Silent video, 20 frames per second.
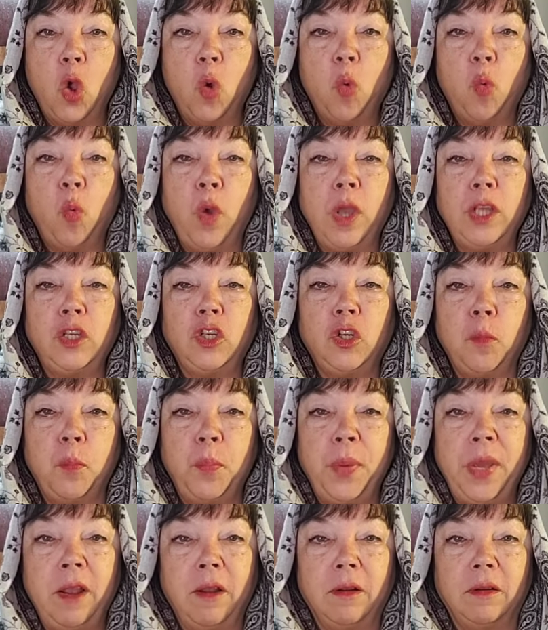which
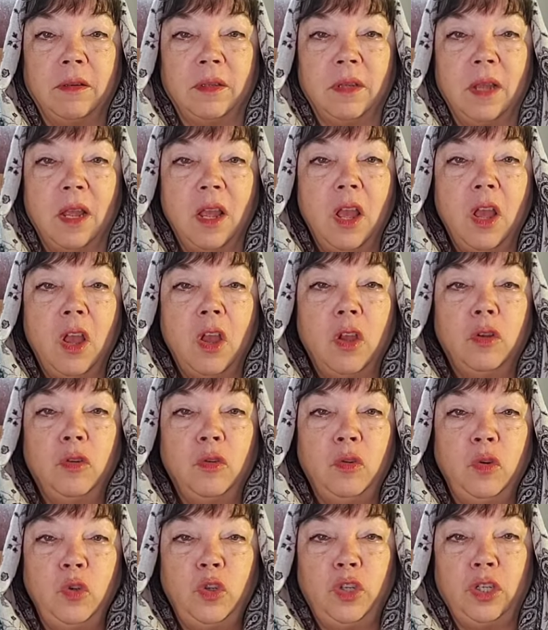pierced
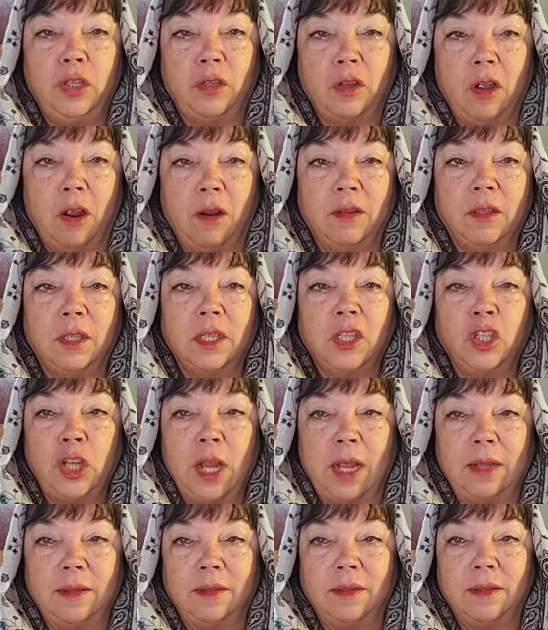Nushazar's
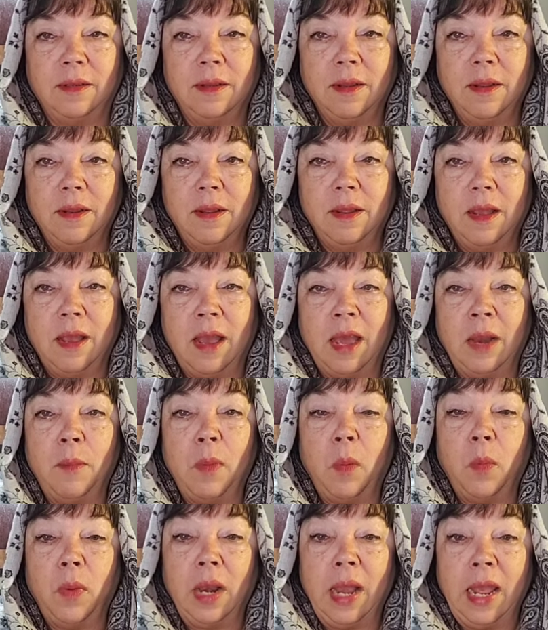chest, and a
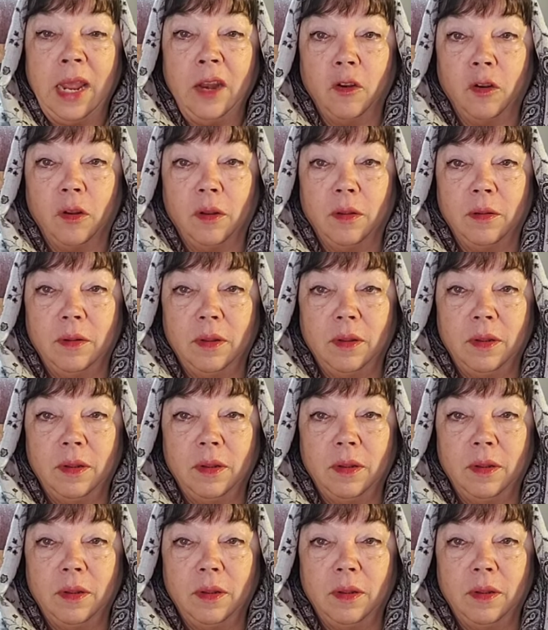moment later,